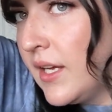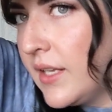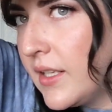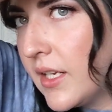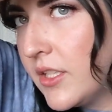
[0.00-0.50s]

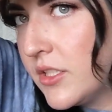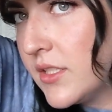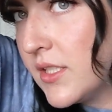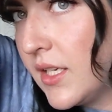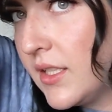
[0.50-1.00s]
And then I
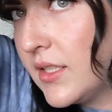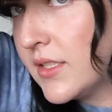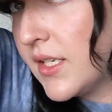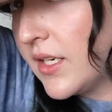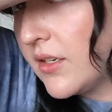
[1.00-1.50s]
just take
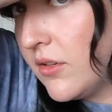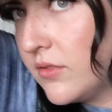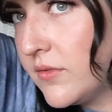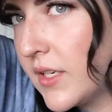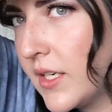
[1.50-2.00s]
this hair
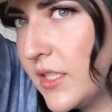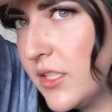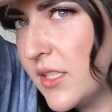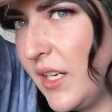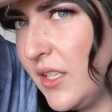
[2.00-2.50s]
over and
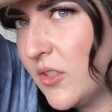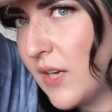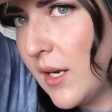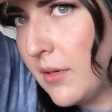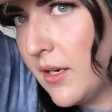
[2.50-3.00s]
just kind of
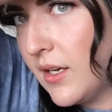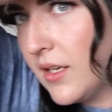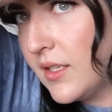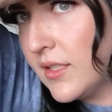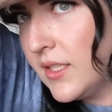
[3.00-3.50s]
grab it
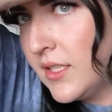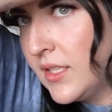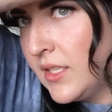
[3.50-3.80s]
all